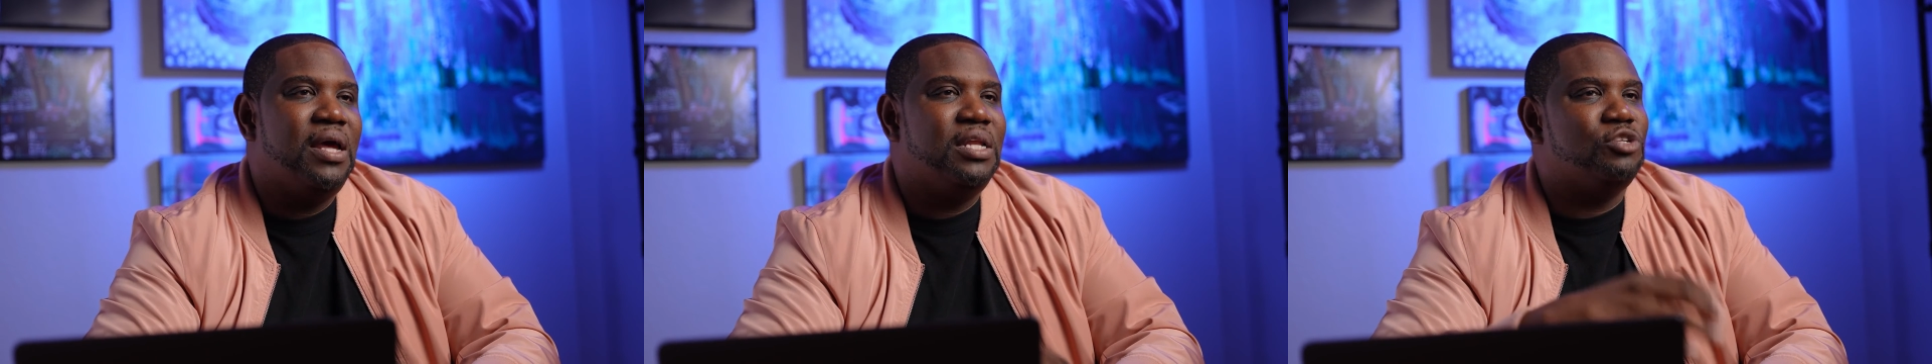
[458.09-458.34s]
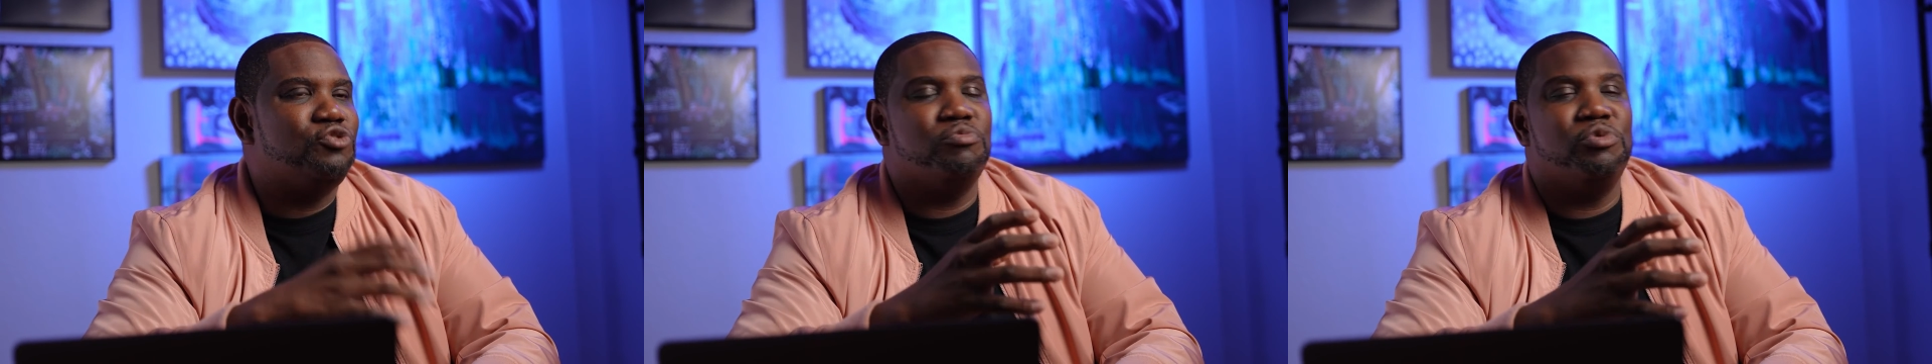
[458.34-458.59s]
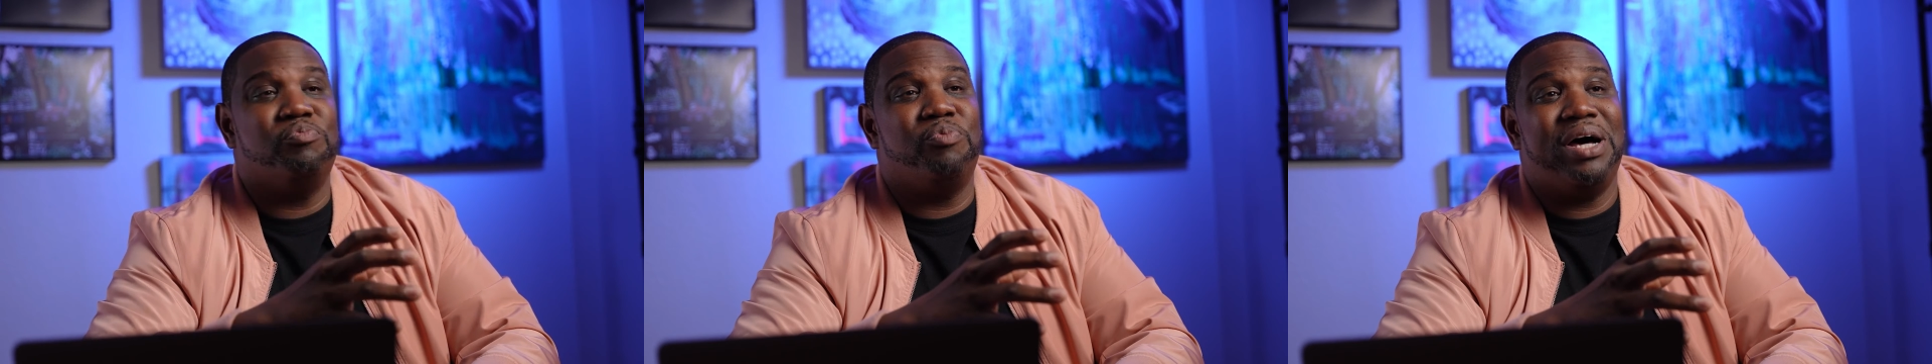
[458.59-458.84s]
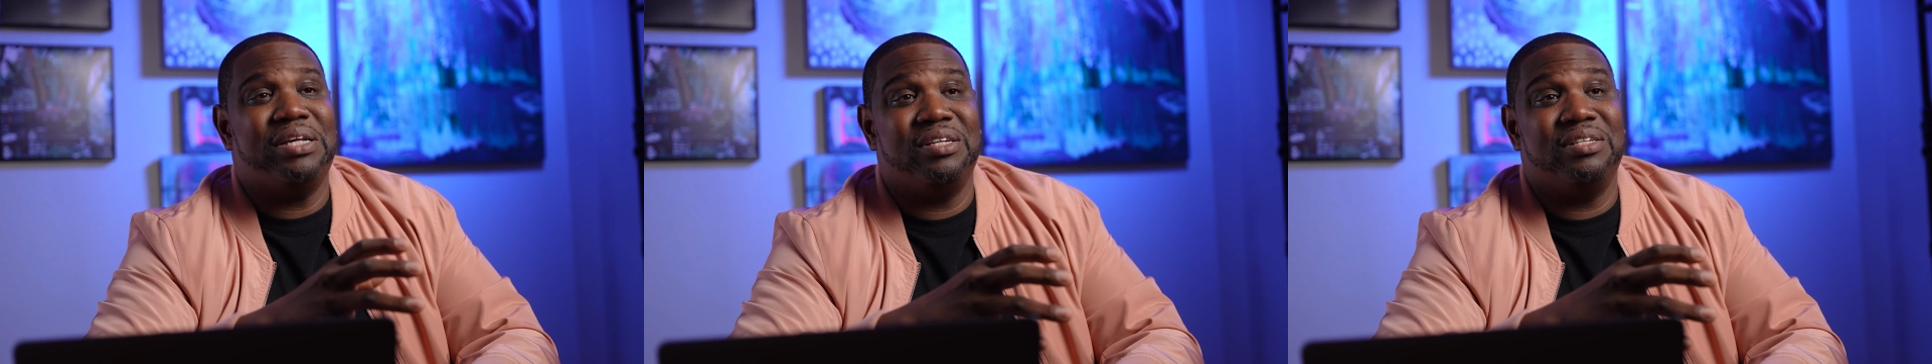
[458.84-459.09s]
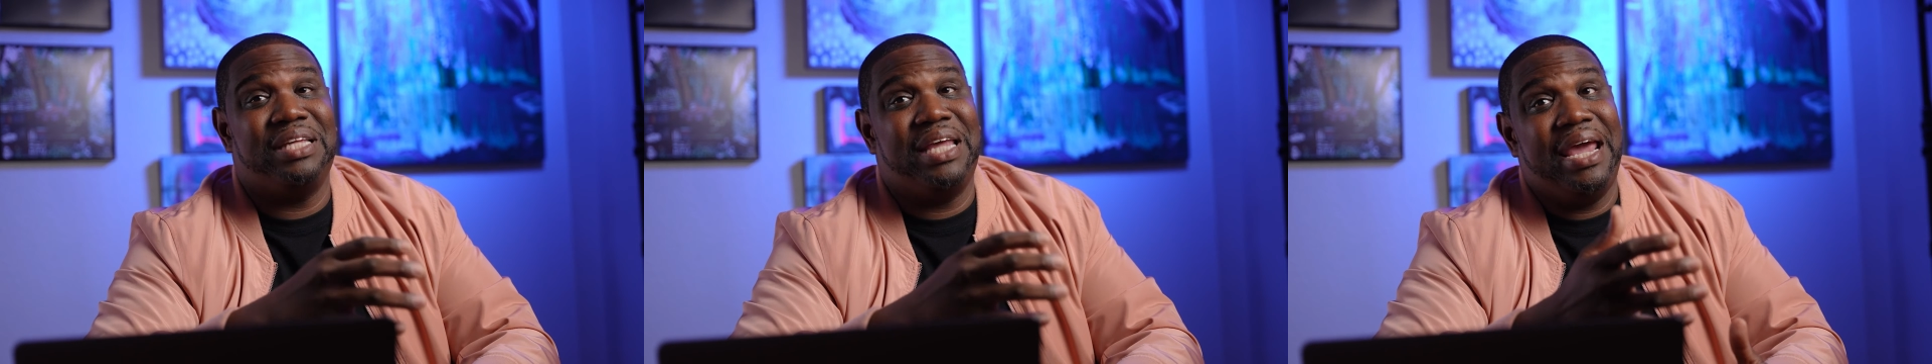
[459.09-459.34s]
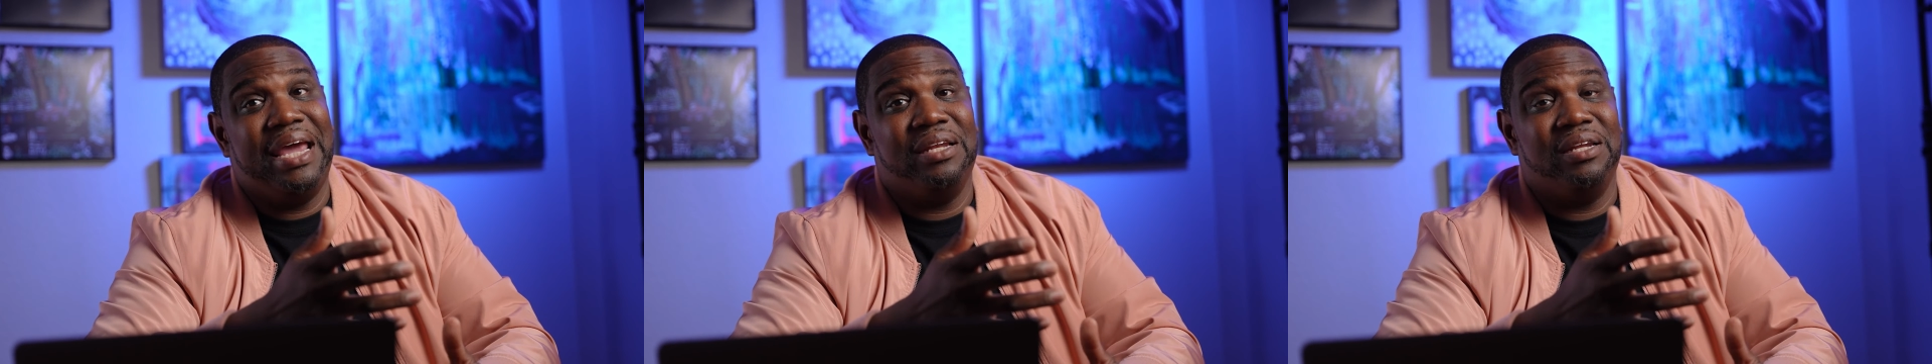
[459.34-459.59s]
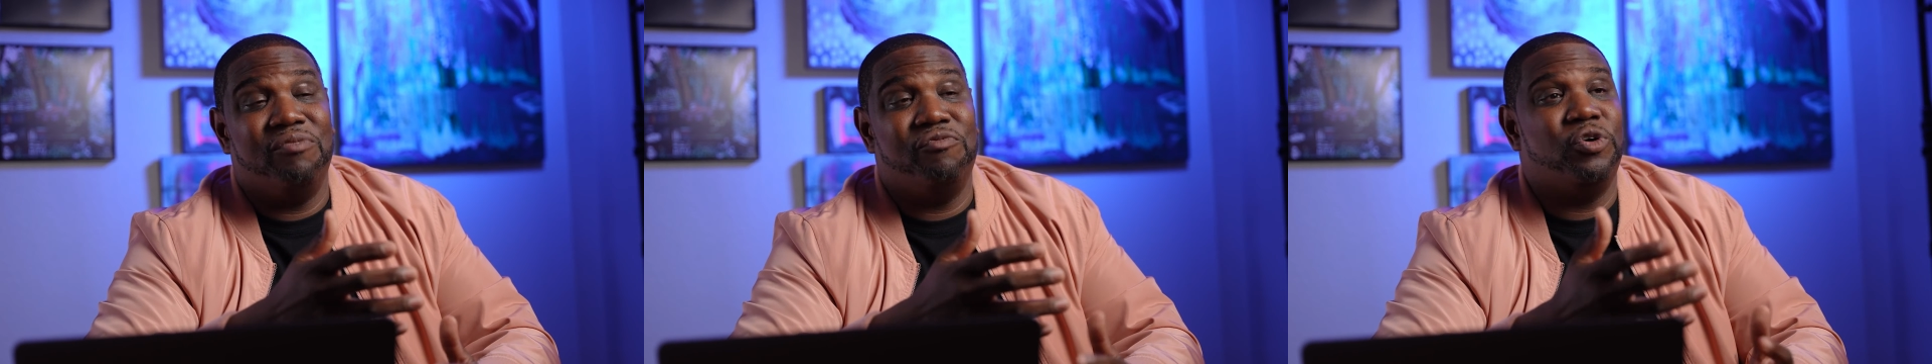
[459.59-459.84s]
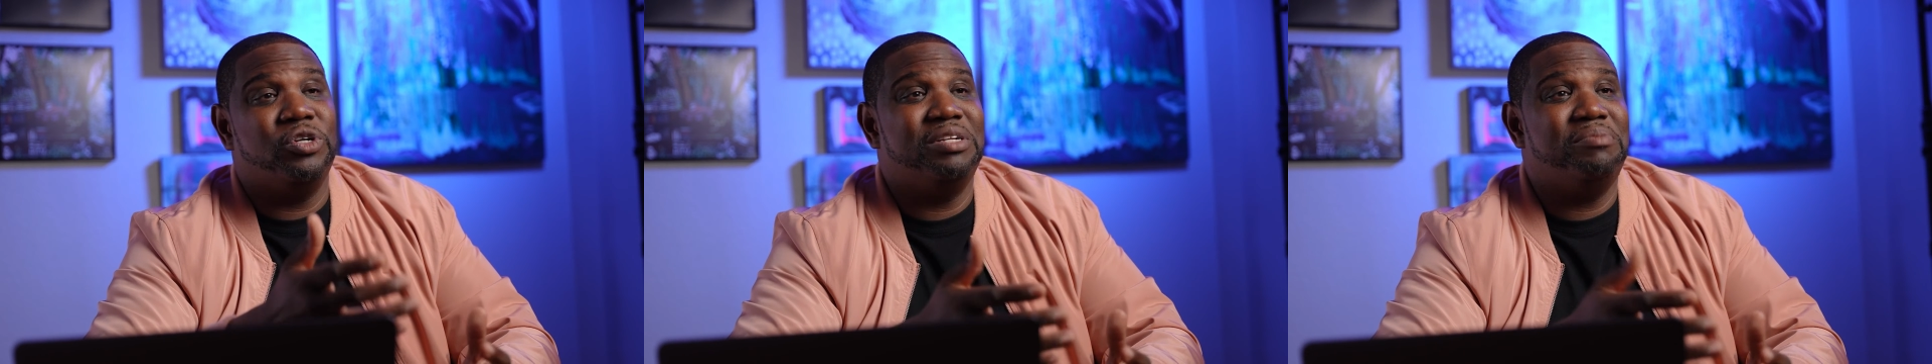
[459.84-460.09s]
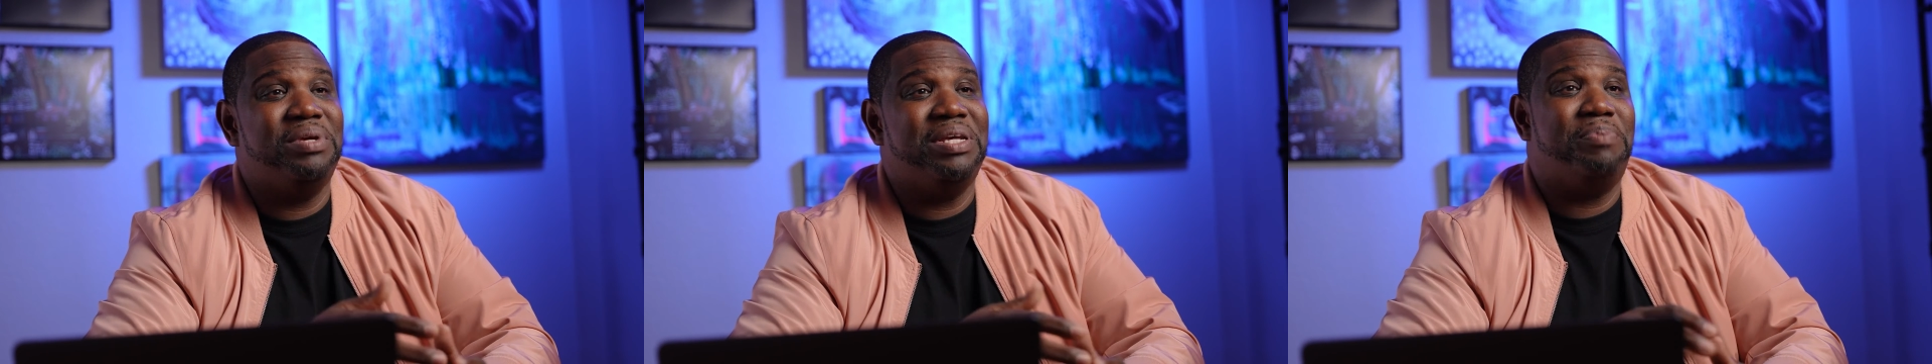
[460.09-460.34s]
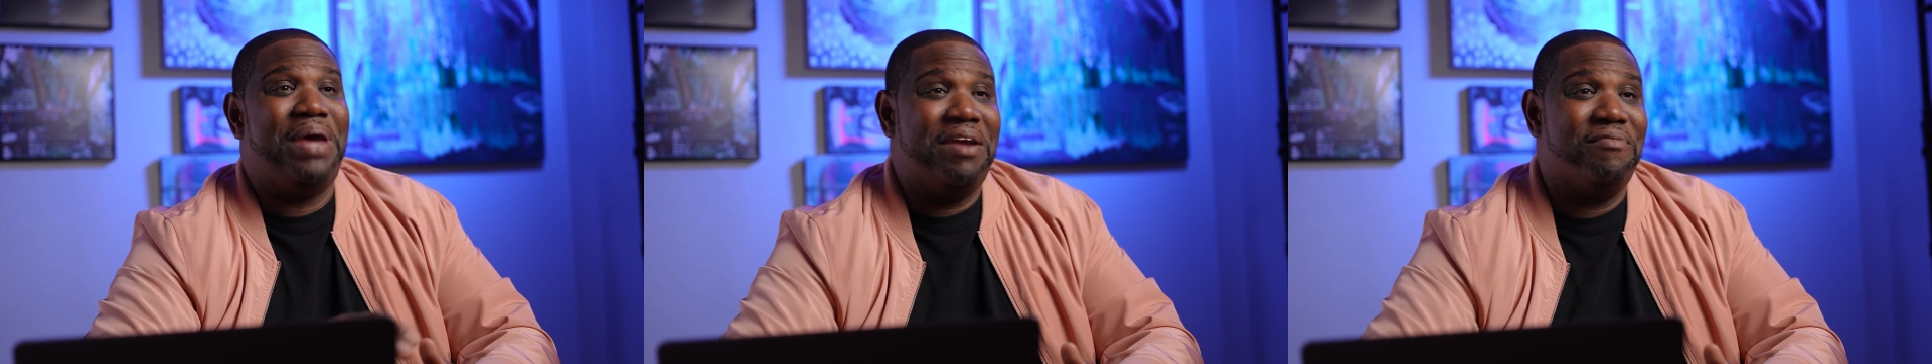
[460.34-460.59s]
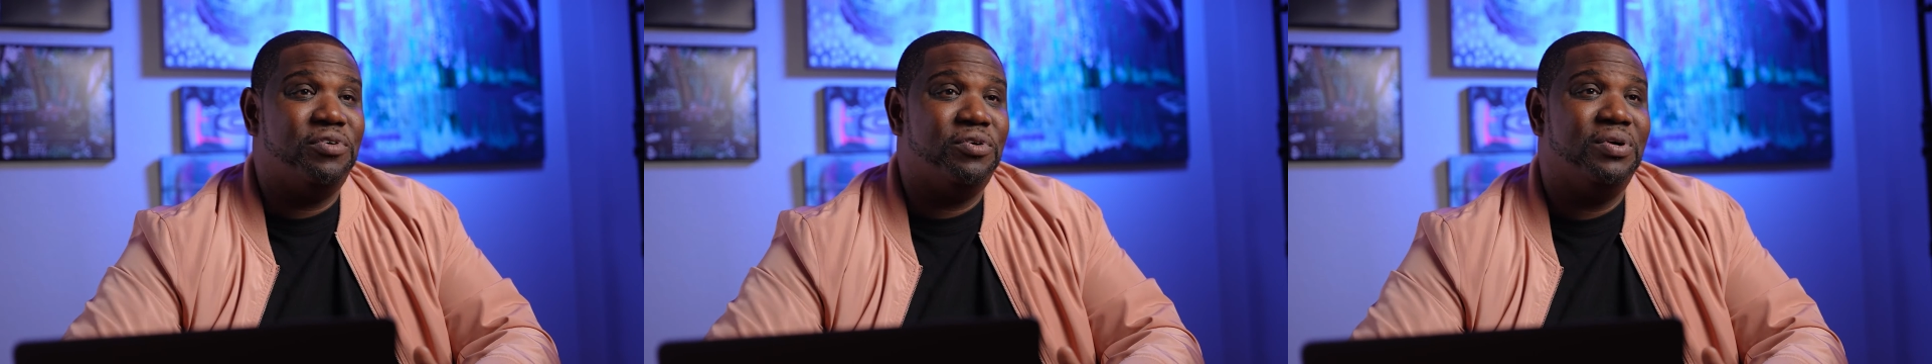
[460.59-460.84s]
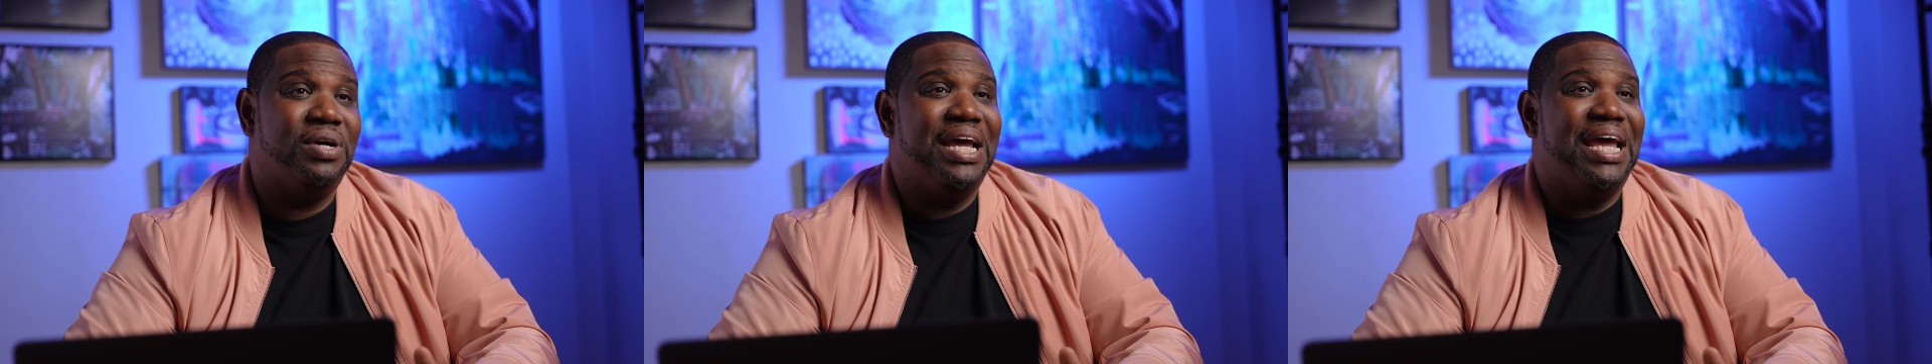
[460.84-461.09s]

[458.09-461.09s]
This remove process can unfortunately be painful,